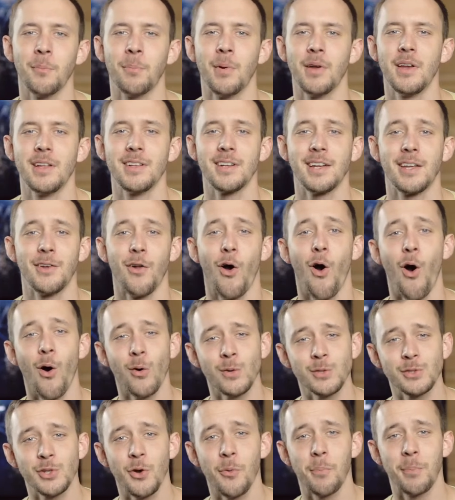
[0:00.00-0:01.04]
but it can
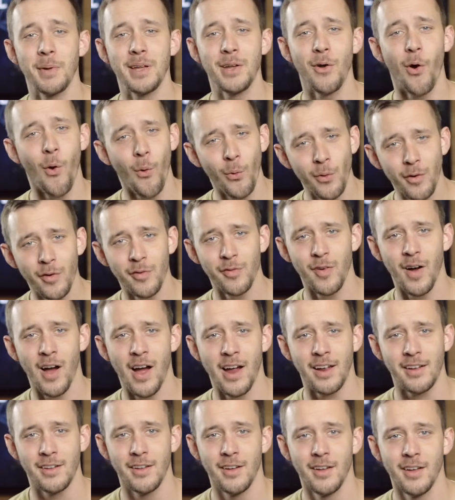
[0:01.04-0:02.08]
also be
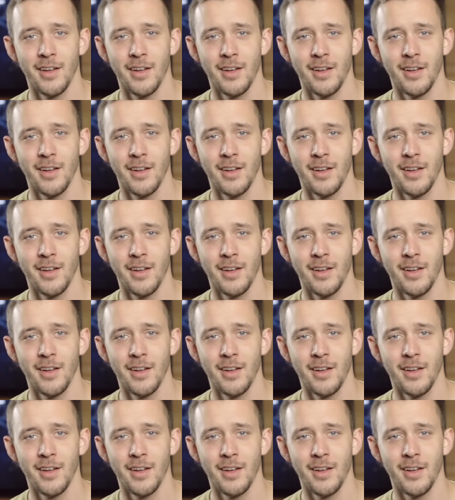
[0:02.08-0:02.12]
horrifying.